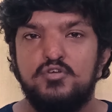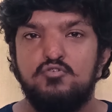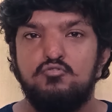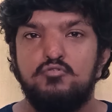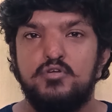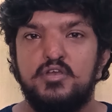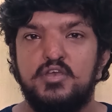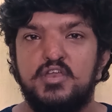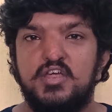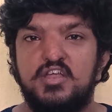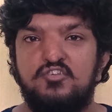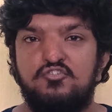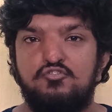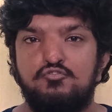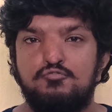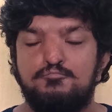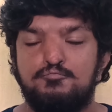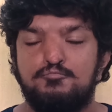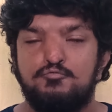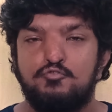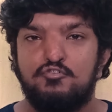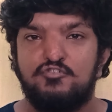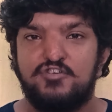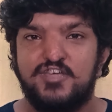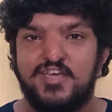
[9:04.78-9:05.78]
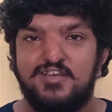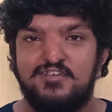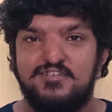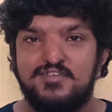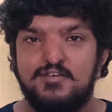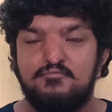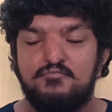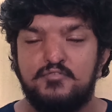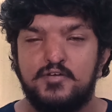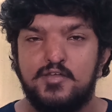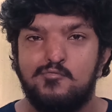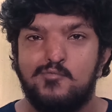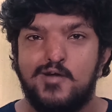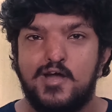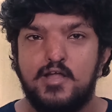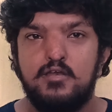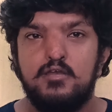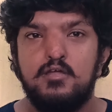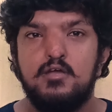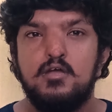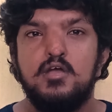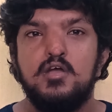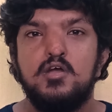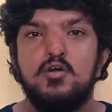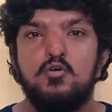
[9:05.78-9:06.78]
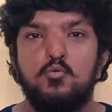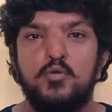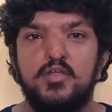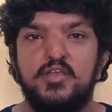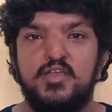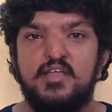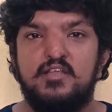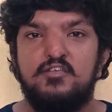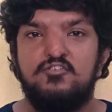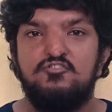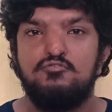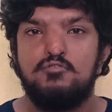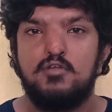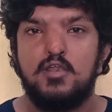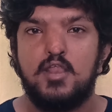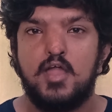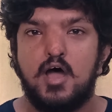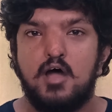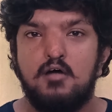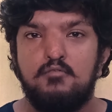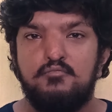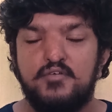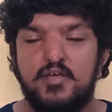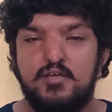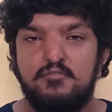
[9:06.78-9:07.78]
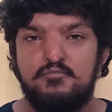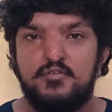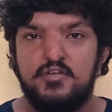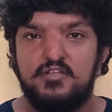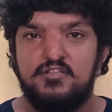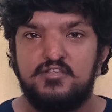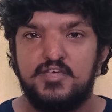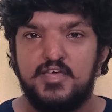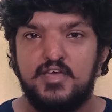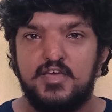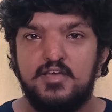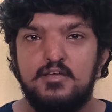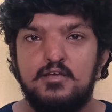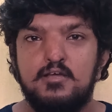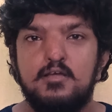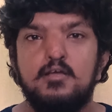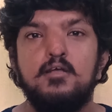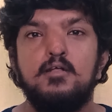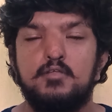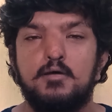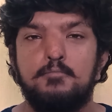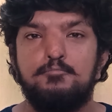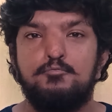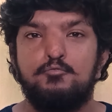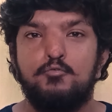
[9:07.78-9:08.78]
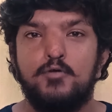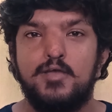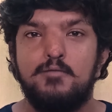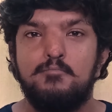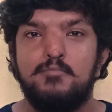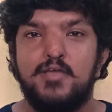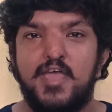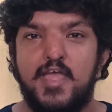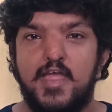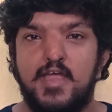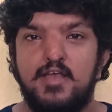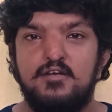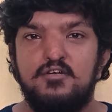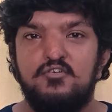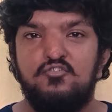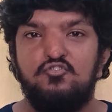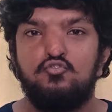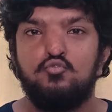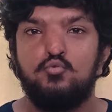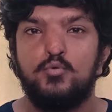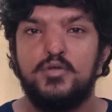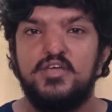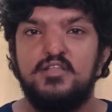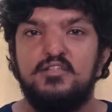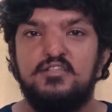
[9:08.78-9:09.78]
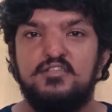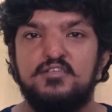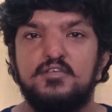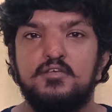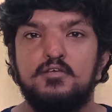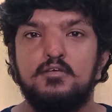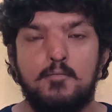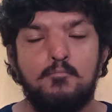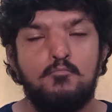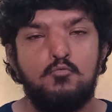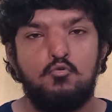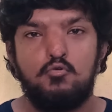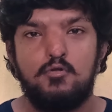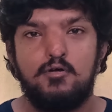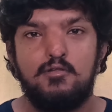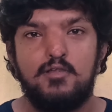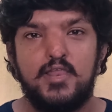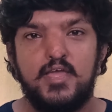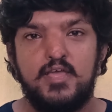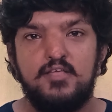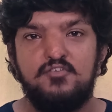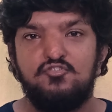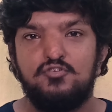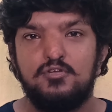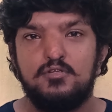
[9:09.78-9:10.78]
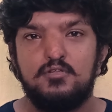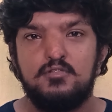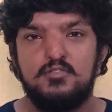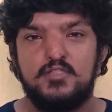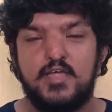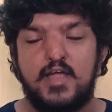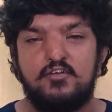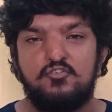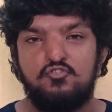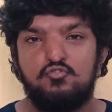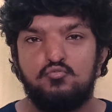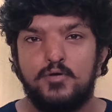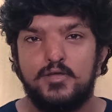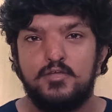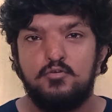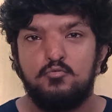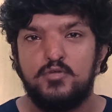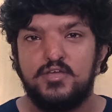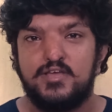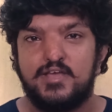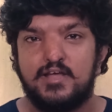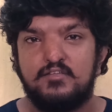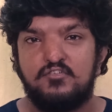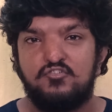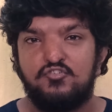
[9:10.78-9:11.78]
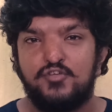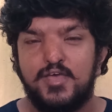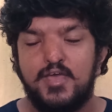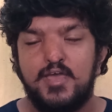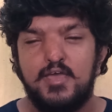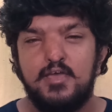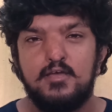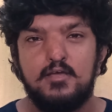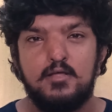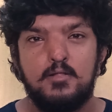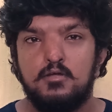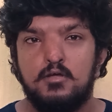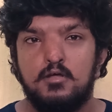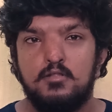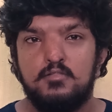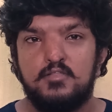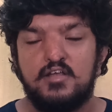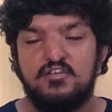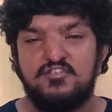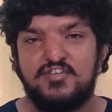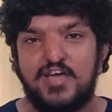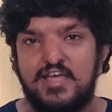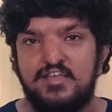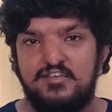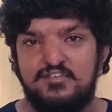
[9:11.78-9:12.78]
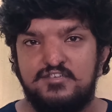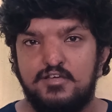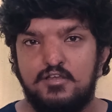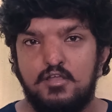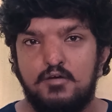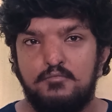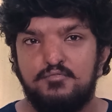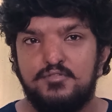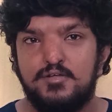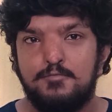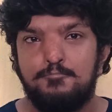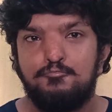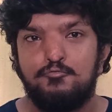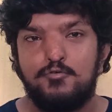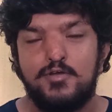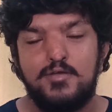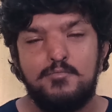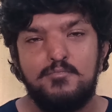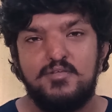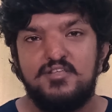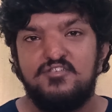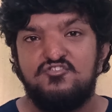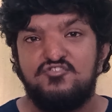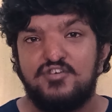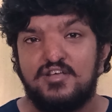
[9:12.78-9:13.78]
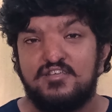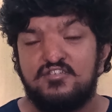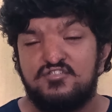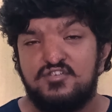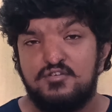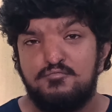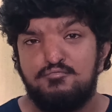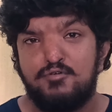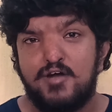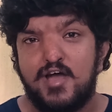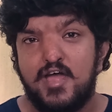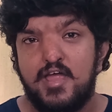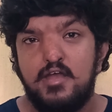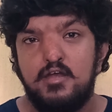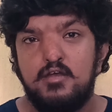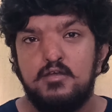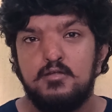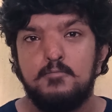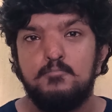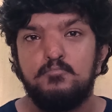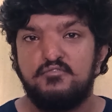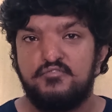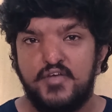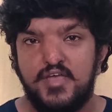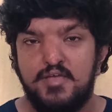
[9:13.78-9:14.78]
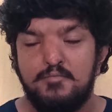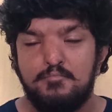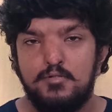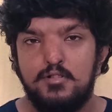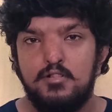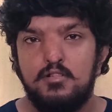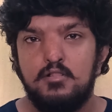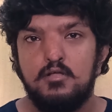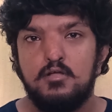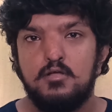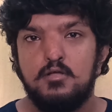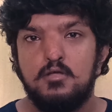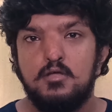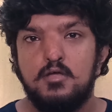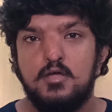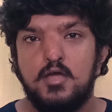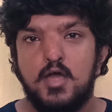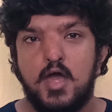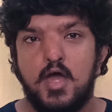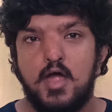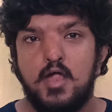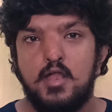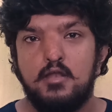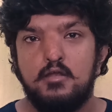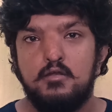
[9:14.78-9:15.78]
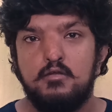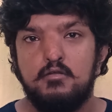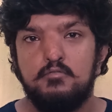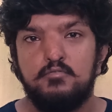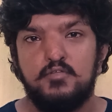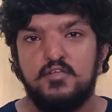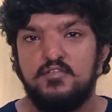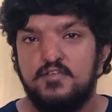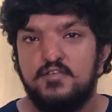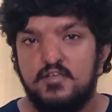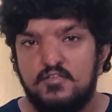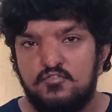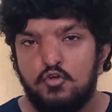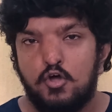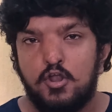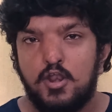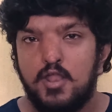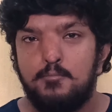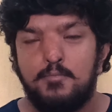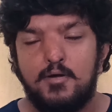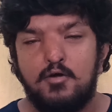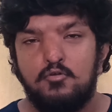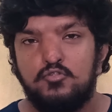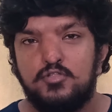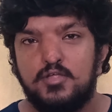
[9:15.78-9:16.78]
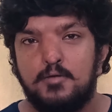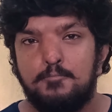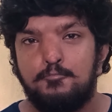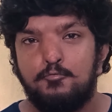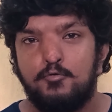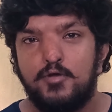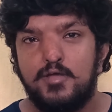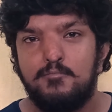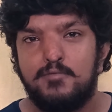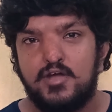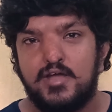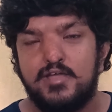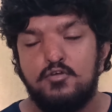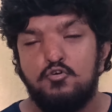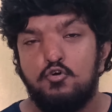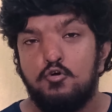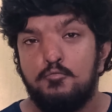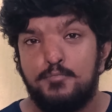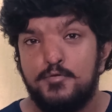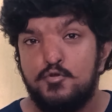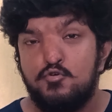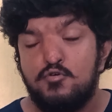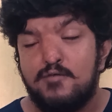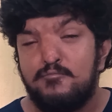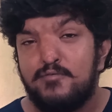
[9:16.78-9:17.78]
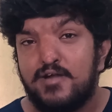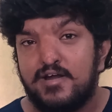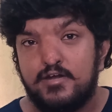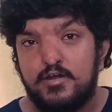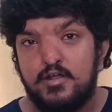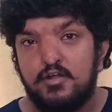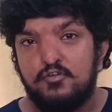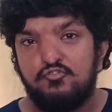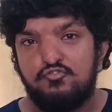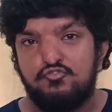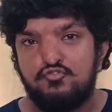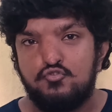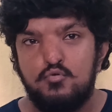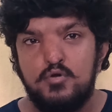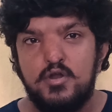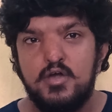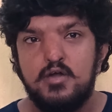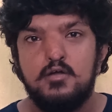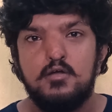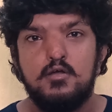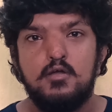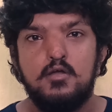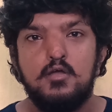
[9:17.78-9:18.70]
We need to protect everyone. We need to love everything. The poem ends with a moral lesson. That's why we can say the title of the poem is justified, Fable. And this is all about the poem. I hope you have understood.